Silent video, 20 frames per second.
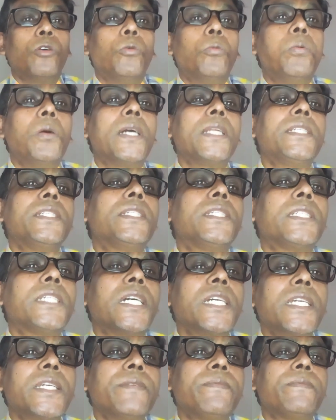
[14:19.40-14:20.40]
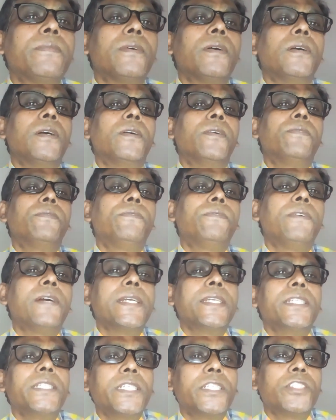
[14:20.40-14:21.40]
What type of
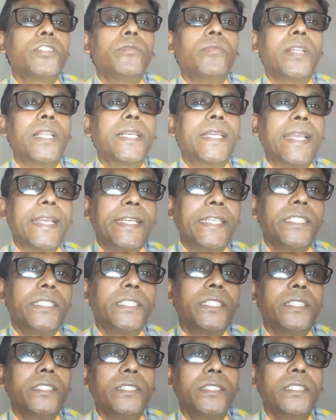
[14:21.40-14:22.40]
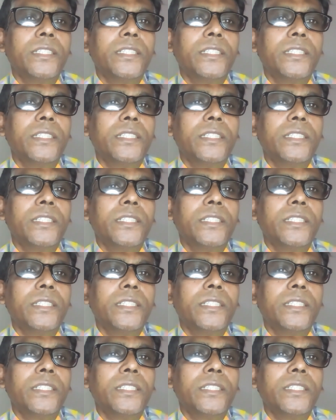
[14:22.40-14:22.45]
findings you will get?